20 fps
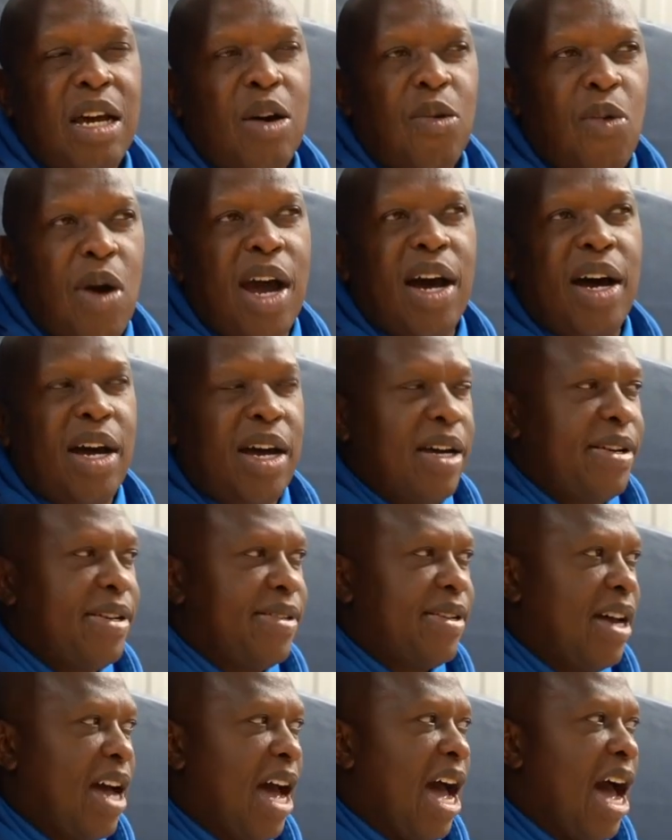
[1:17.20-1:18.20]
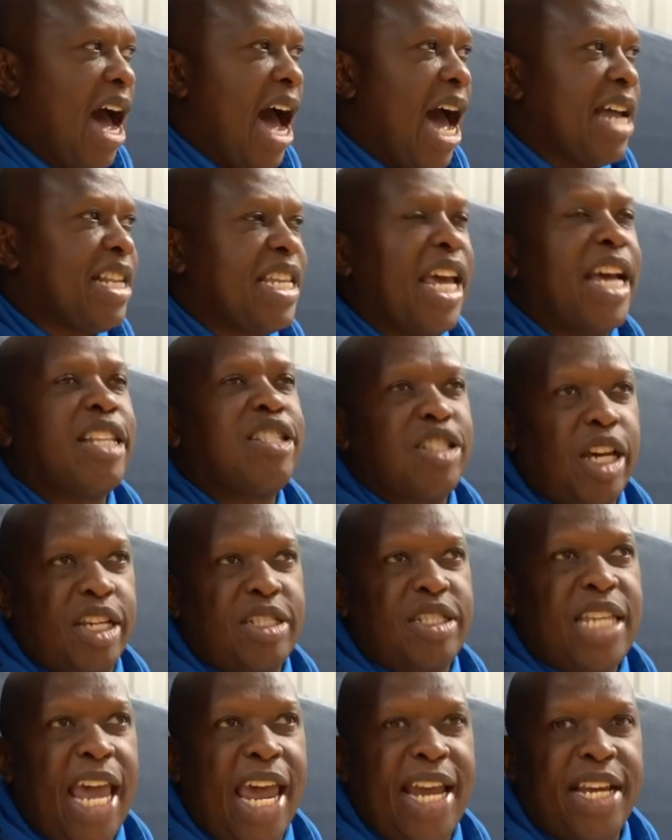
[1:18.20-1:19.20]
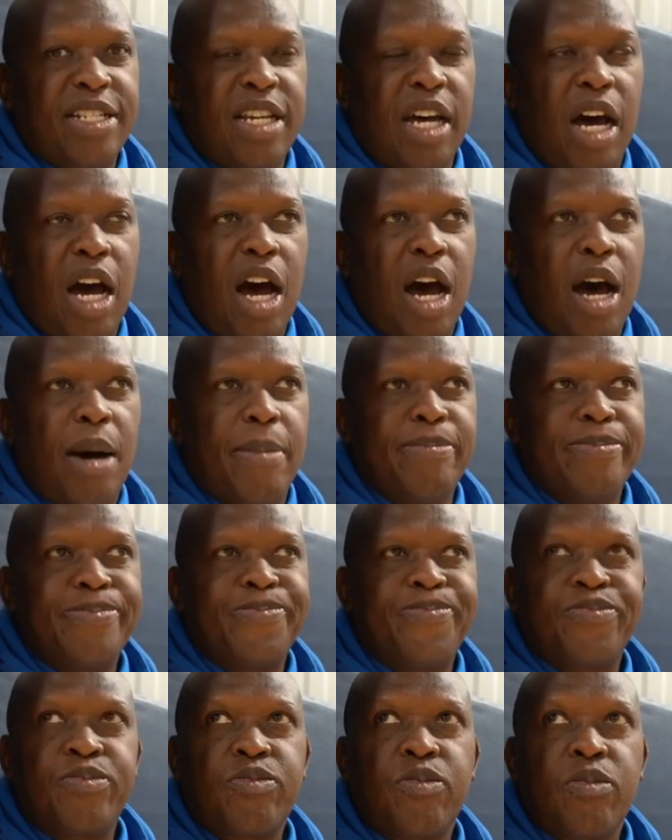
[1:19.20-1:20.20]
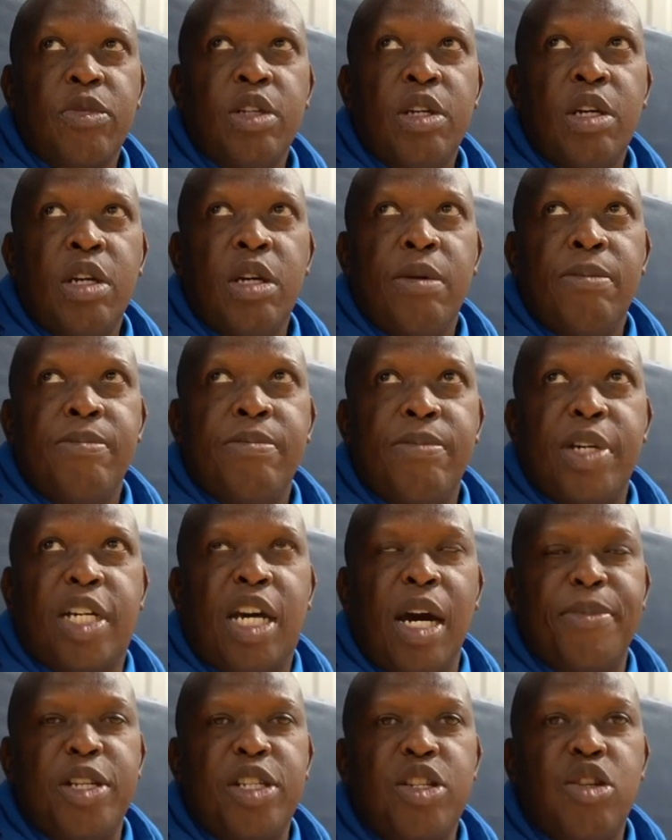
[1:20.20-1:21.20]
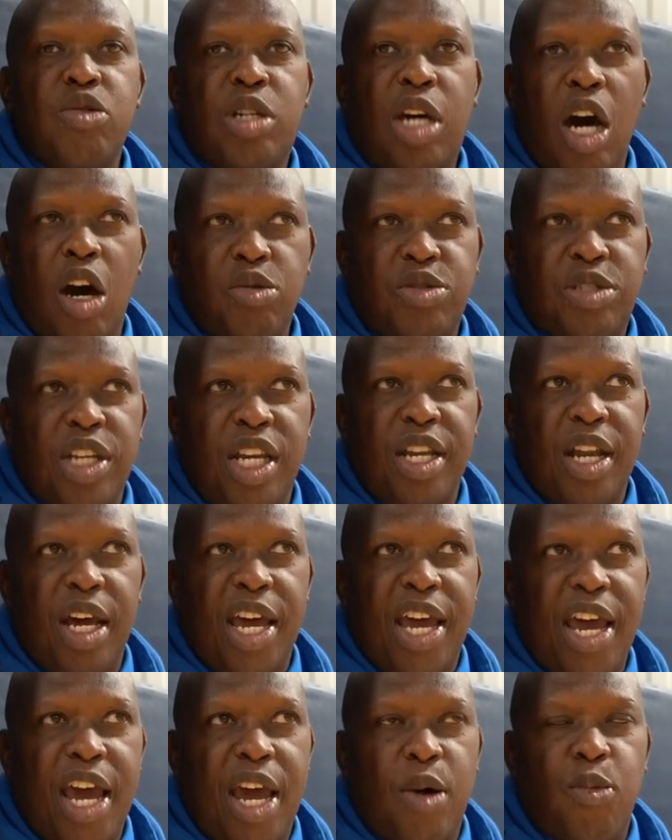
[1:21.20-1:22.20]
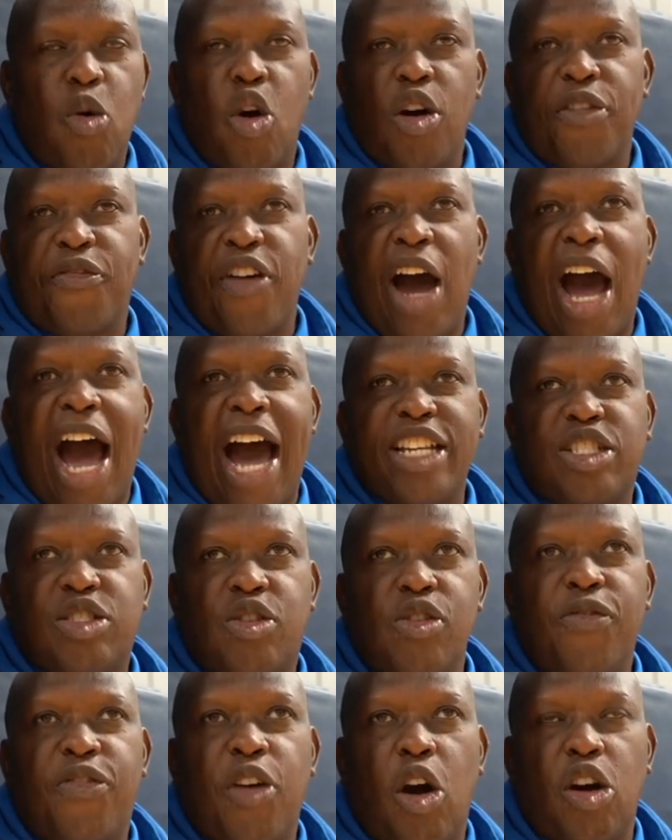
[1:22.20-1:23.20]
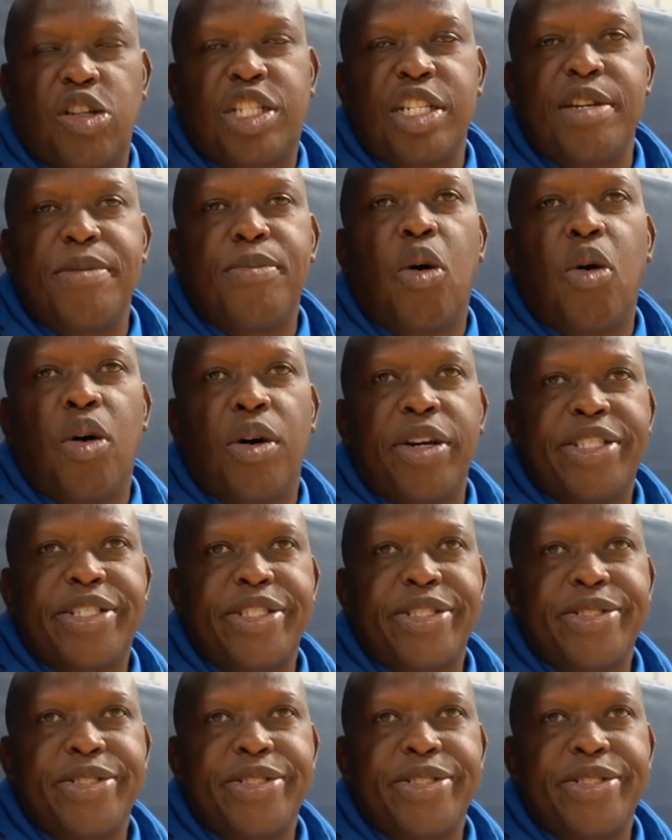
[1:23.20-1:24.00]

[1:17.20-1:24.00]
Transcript: Well, I did just take the become the new coach at Waterford High School varsity boys.